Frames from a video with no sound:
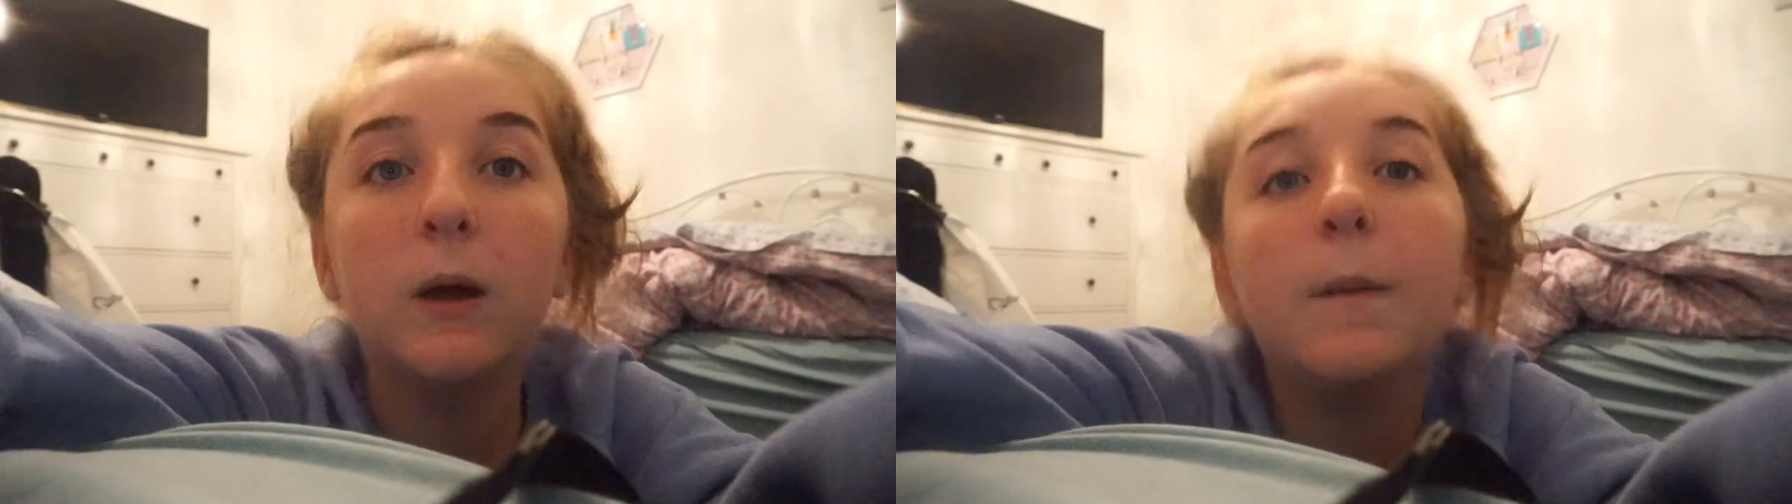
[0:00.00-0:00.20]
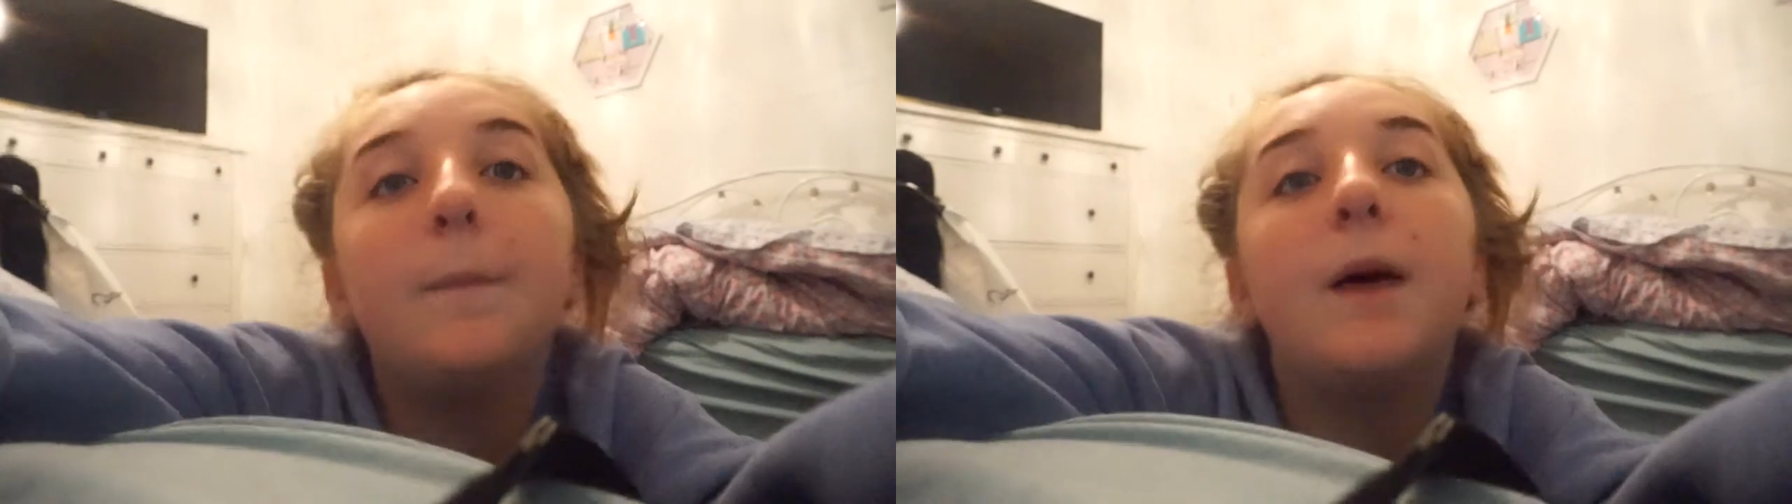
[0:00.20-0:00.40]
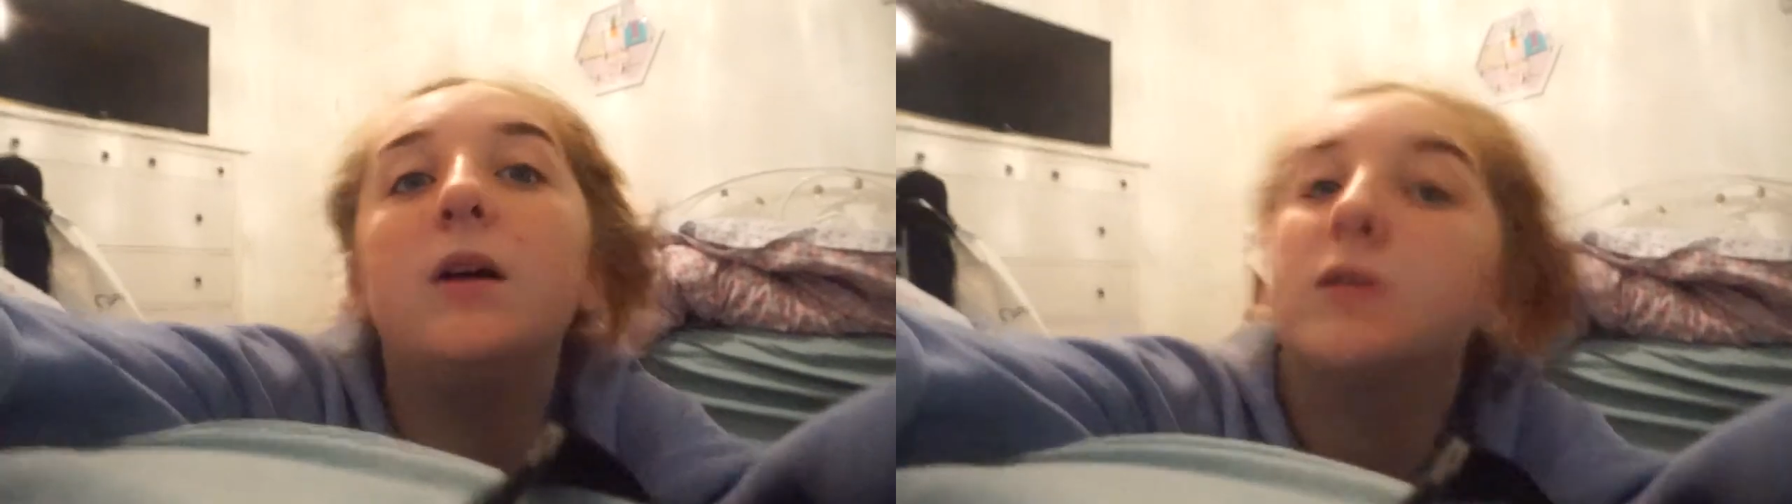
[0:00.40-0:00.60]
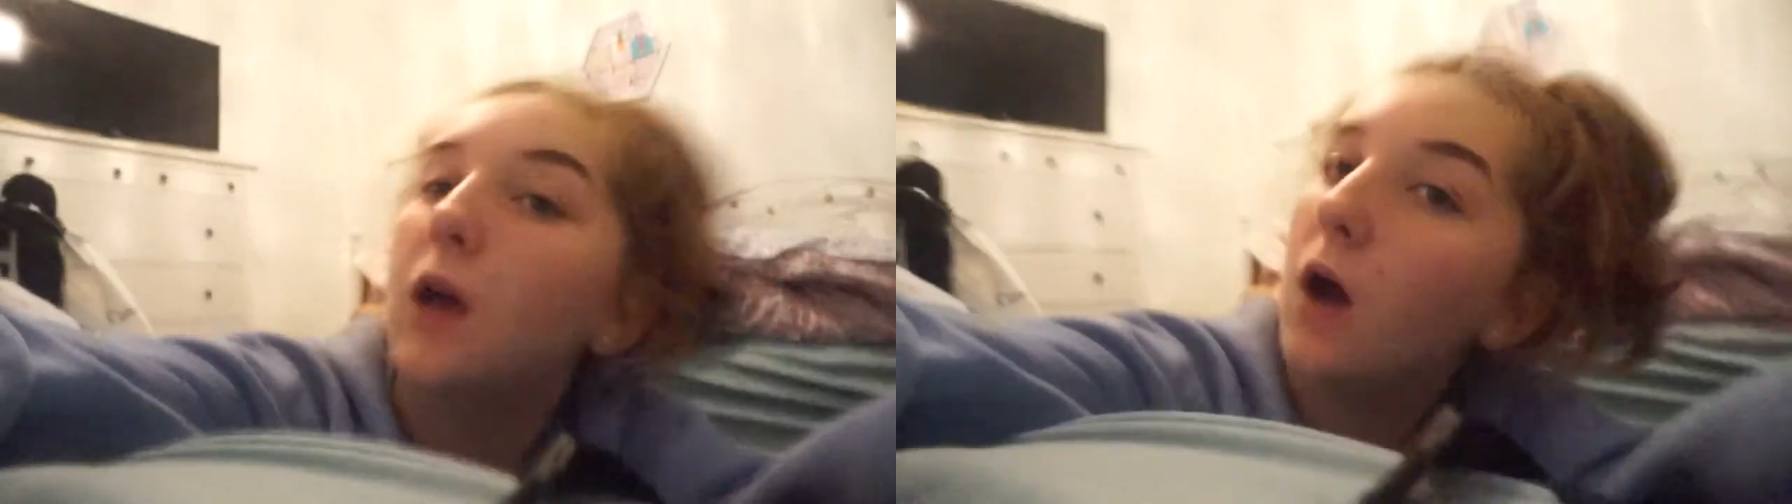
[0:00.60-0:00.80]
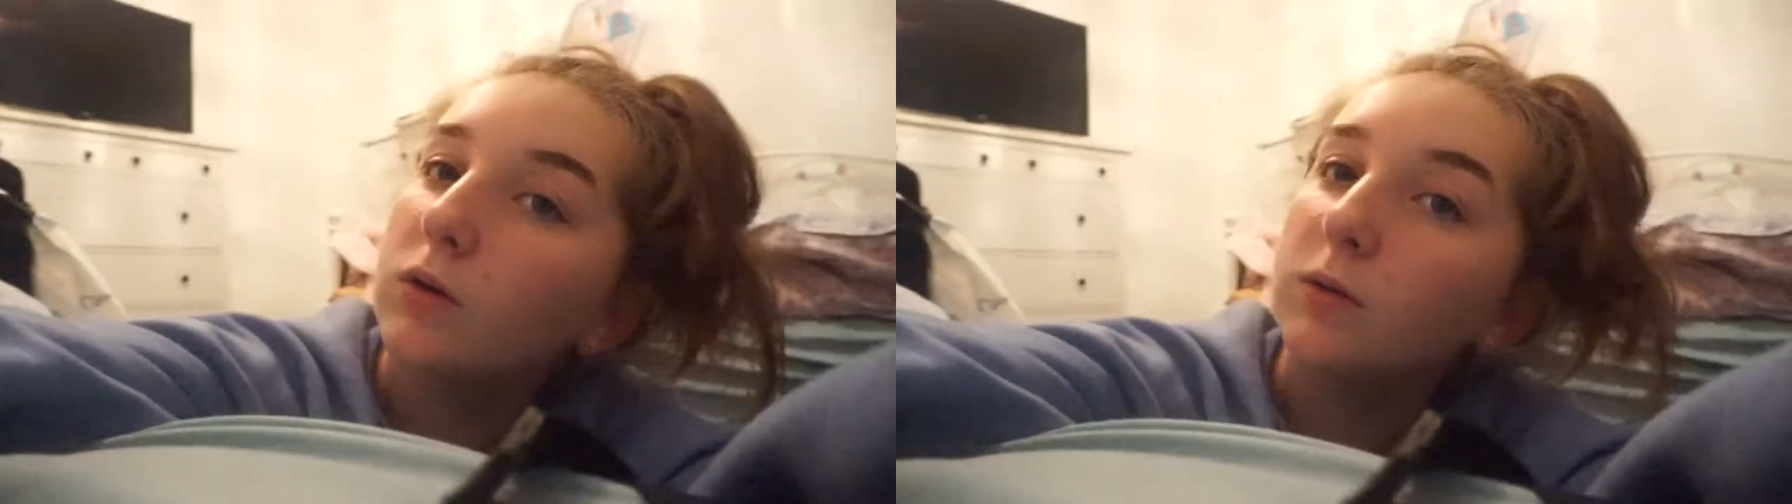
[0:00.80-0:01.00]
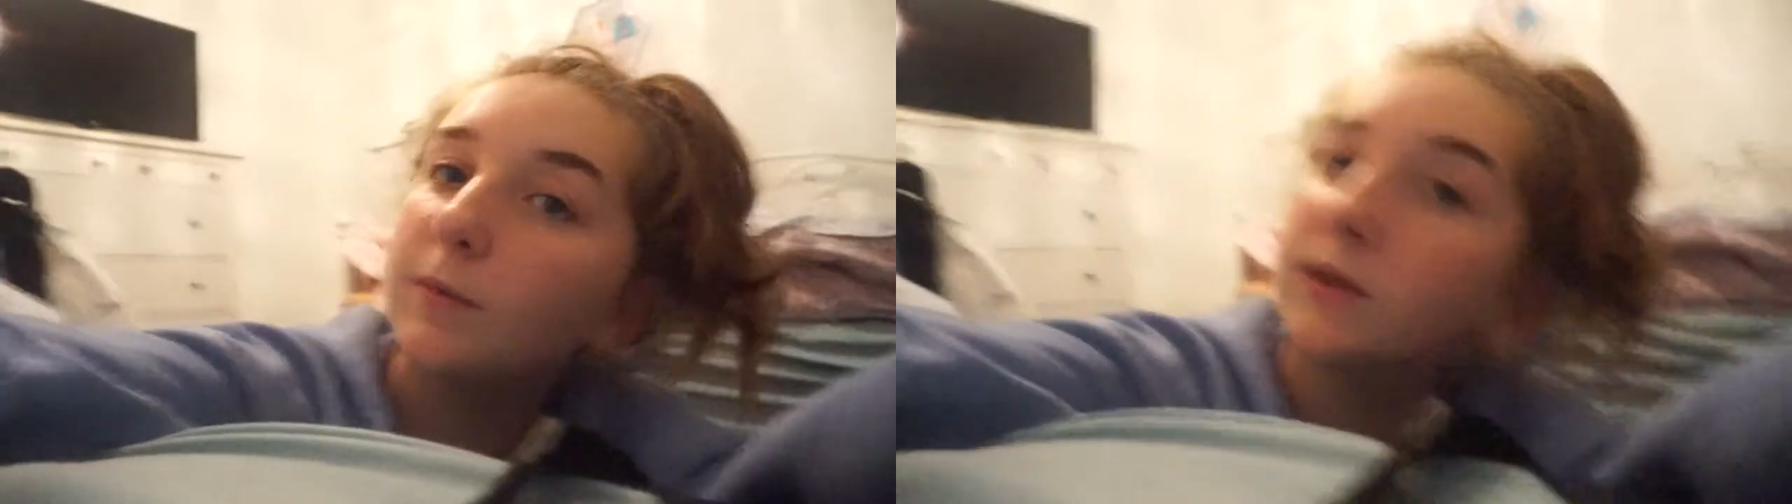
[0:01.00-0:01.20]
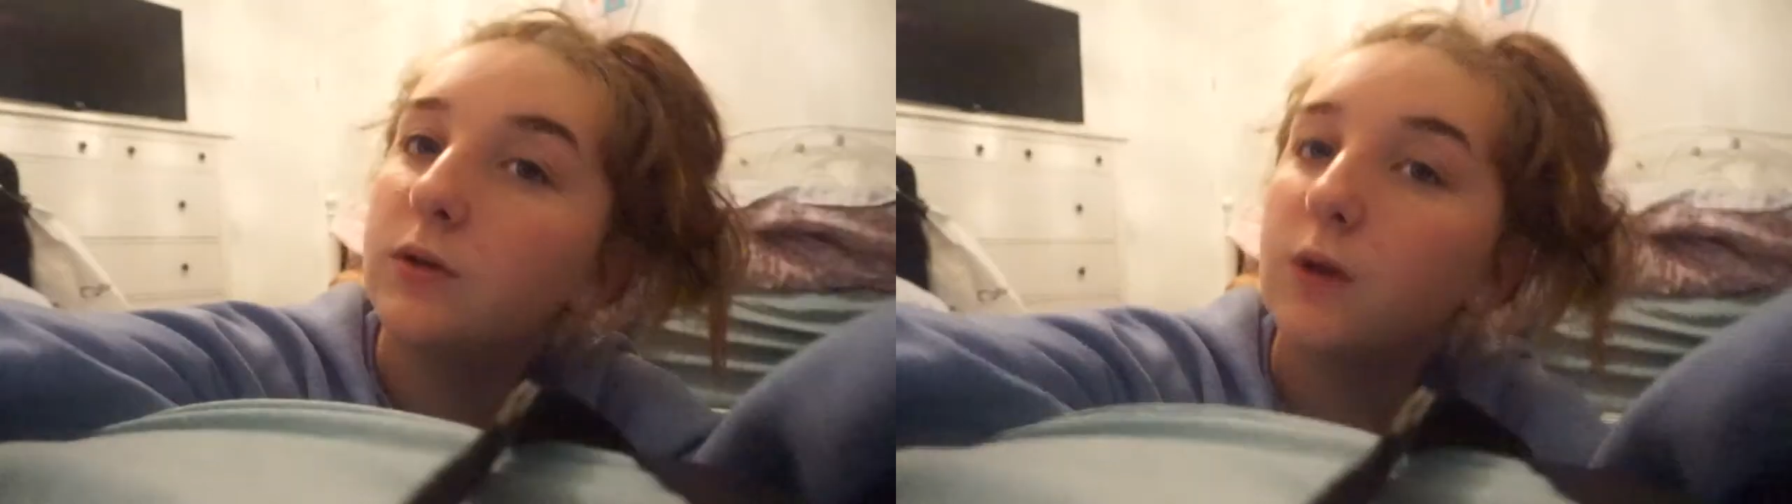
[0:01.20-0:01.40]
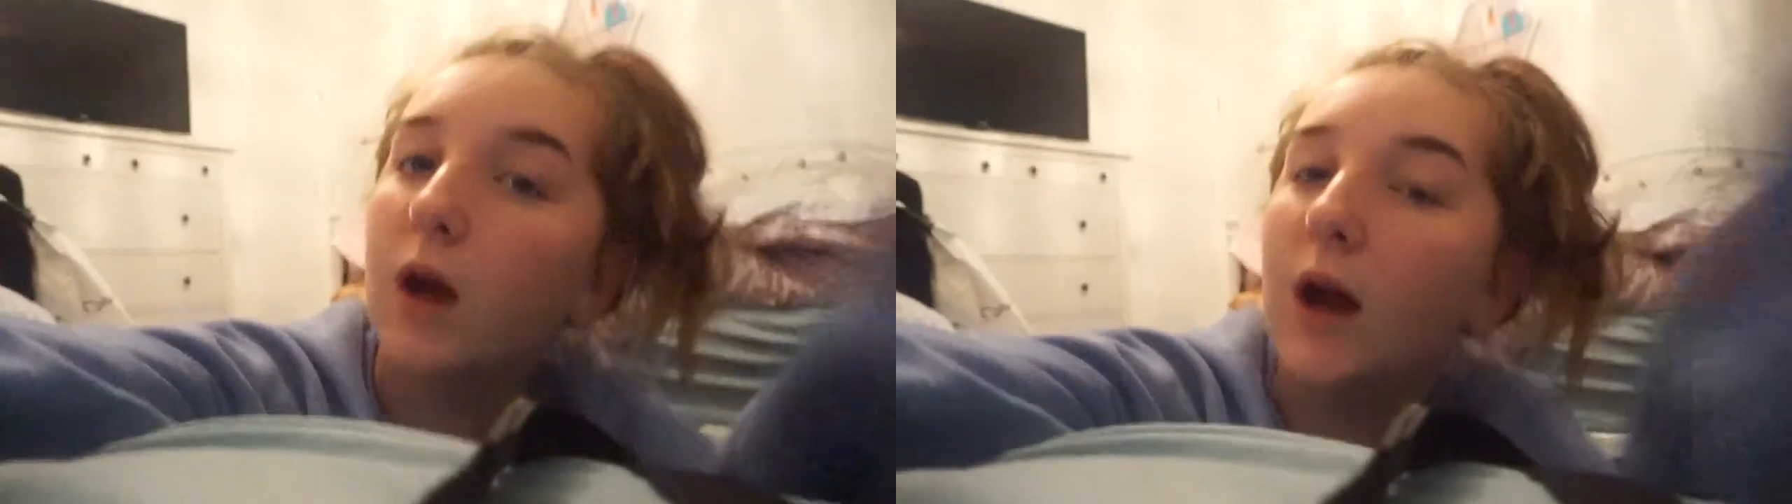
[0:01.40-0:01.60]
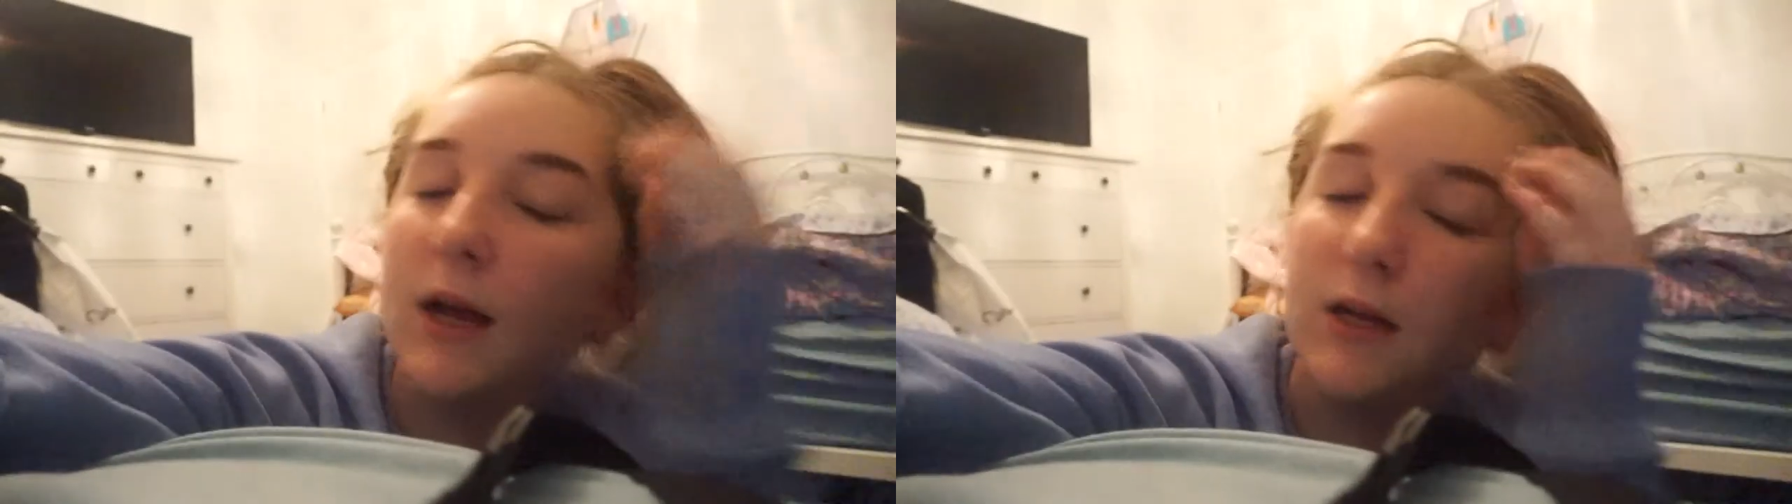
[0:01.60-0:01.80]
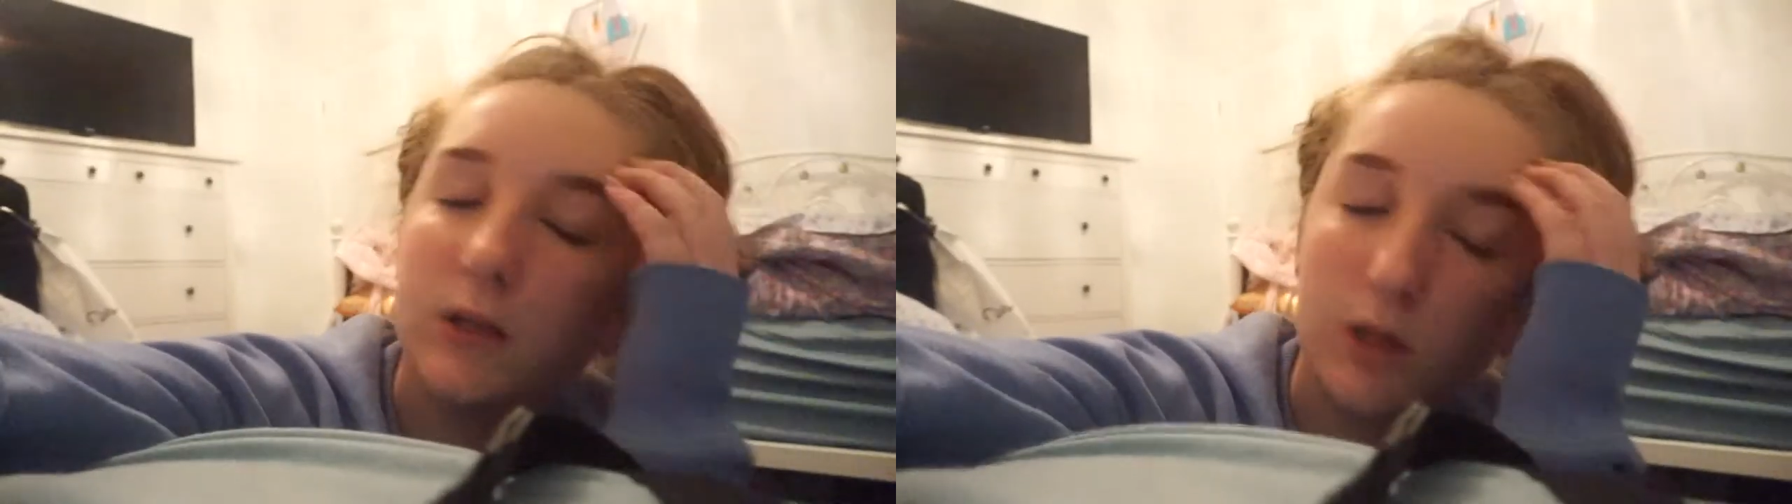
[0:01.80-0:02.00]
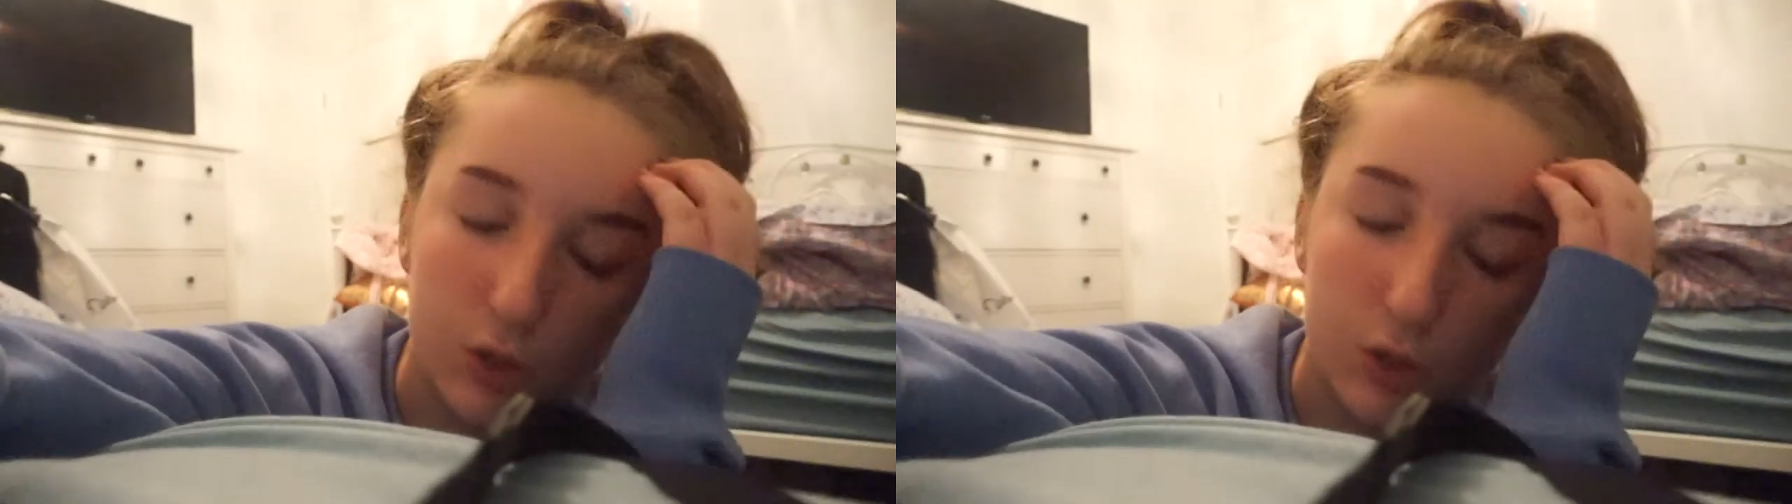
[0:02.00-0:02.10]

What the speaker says: But I will speak to you guys